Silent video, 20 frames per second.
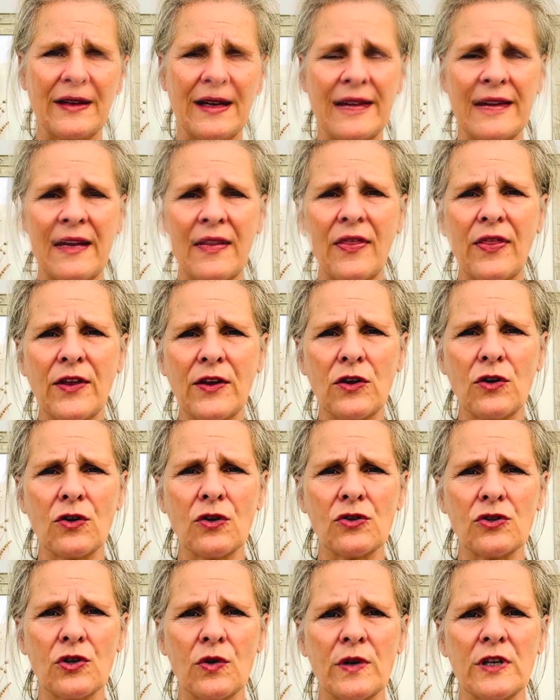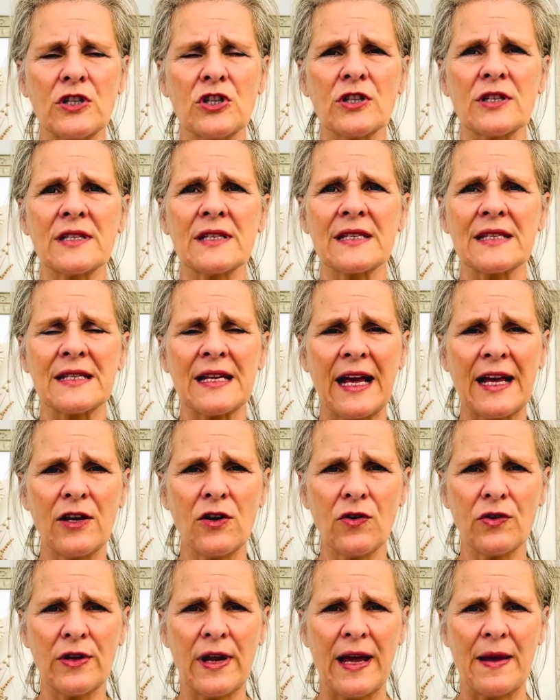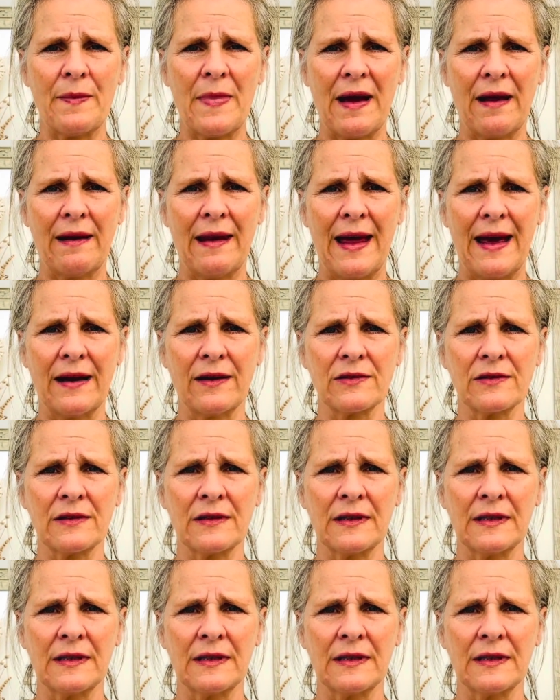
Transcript: Another thing you can do is just say your name out loud.